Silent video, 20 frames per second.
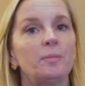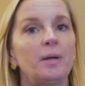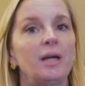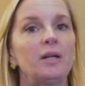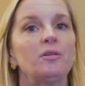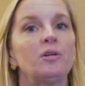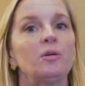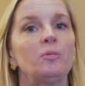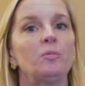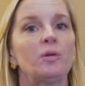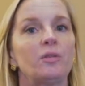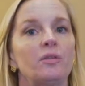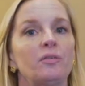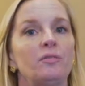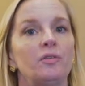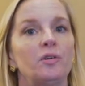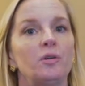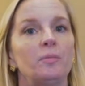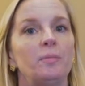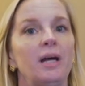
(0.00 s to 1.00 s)
bedroom with a
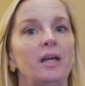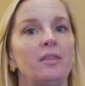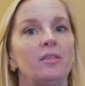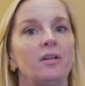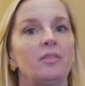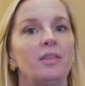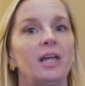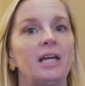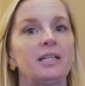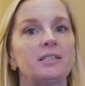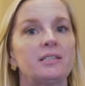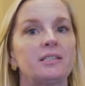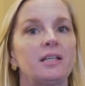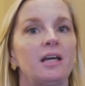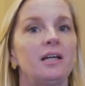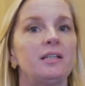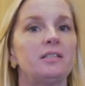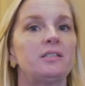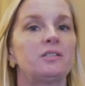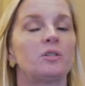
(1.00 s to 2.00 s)
full bath on that
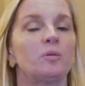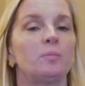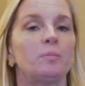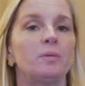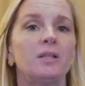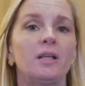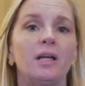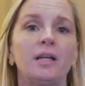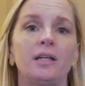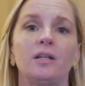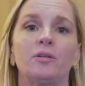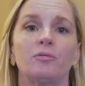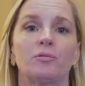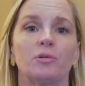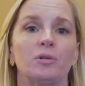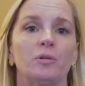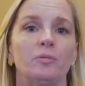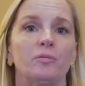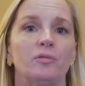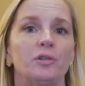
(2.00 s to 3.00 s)
side, so plenty of
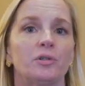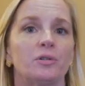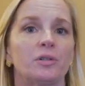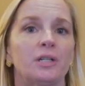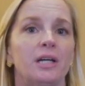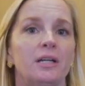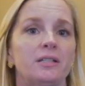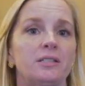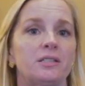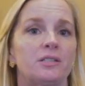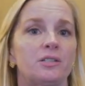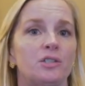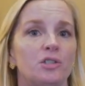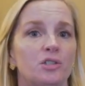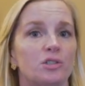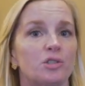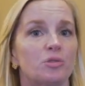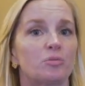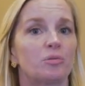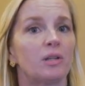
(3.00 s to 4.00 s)
room for your guests to
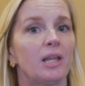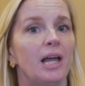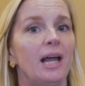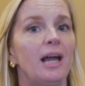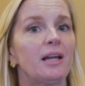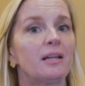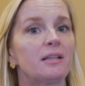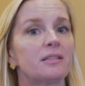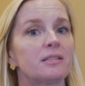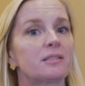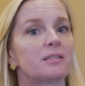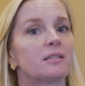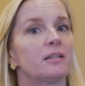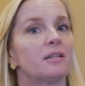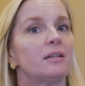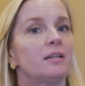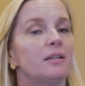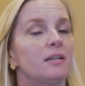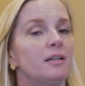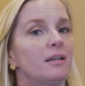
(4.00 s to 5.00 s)
just relax
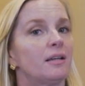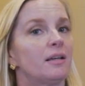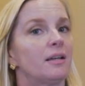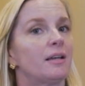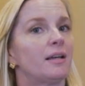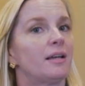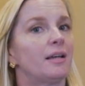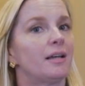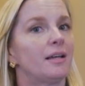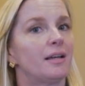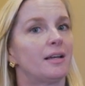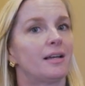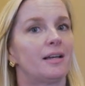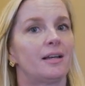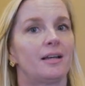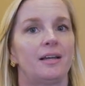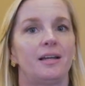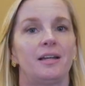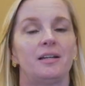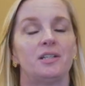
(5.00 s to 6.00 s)

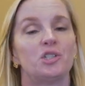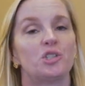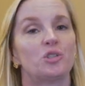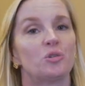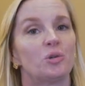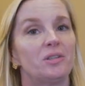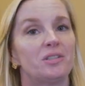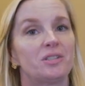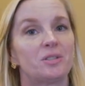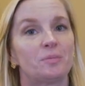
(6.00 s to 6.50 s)
and enjoy the